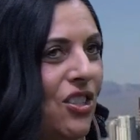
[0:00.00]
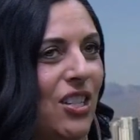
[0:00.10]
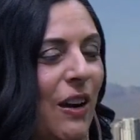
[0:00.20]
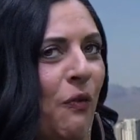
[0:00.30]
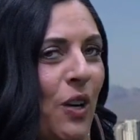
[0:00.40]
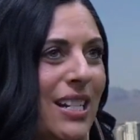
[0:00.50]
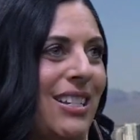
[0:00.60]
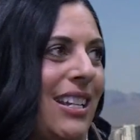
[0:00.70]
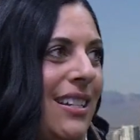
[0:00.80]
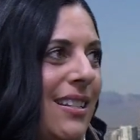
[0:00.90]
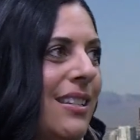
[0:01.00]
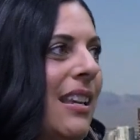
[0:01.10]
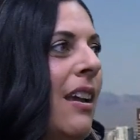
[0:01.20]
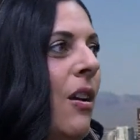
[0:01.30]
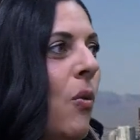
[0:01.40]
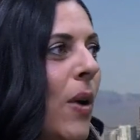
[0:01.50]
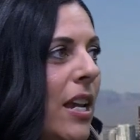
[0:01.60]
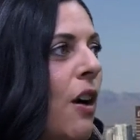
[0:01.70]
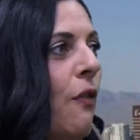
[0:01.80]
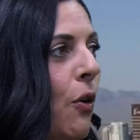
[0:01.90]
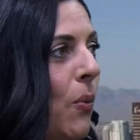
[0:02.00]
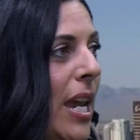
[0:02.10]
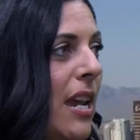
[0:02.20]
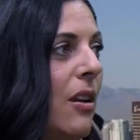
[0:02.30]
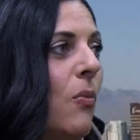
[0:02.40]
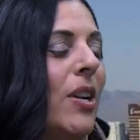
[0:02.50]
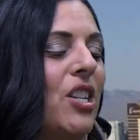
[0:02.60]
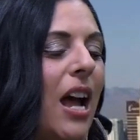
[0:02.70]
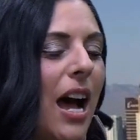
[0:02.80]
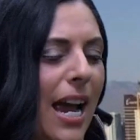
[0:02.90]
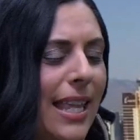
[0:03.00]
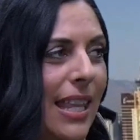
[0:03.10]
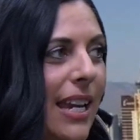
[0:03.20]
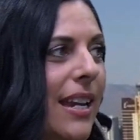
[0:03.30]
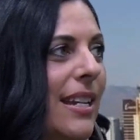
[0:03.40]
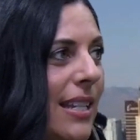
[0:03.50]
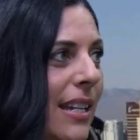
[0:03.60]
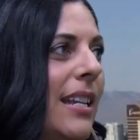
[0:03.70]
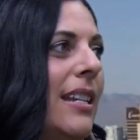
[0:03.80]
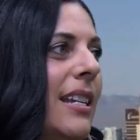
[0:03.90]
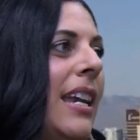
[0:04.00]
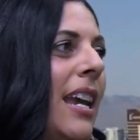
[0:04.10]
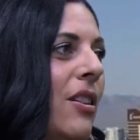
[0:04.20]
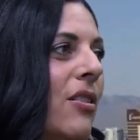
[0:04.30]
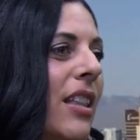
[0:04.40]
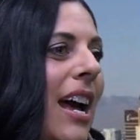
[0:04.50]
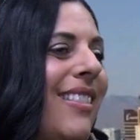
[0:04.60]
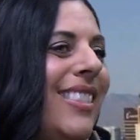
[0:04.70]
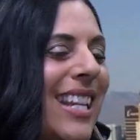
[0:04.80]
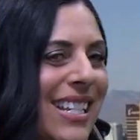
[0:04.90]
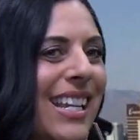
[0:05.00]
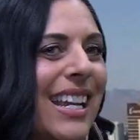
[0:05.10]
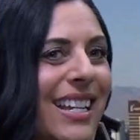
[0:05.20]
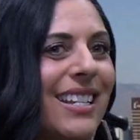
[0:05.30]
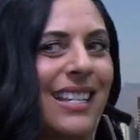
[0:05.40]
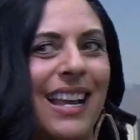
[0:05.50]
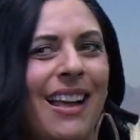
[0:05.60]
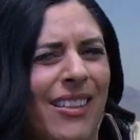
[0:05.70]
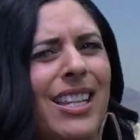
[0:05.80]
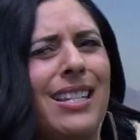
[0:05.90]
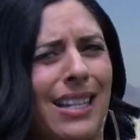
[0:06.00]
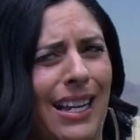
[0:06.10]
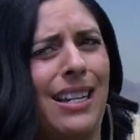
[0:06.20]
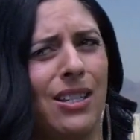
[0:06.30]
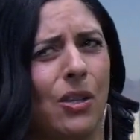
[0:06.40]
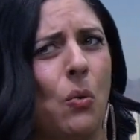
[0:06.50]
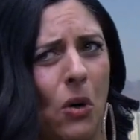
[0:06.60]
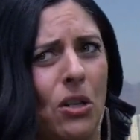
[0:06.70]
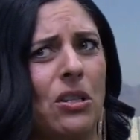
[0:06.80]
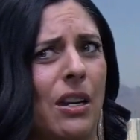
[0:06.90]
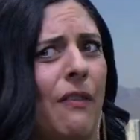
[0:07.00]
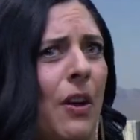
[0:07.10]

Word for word: differences week over week, which I think is an indicator that this is the worst of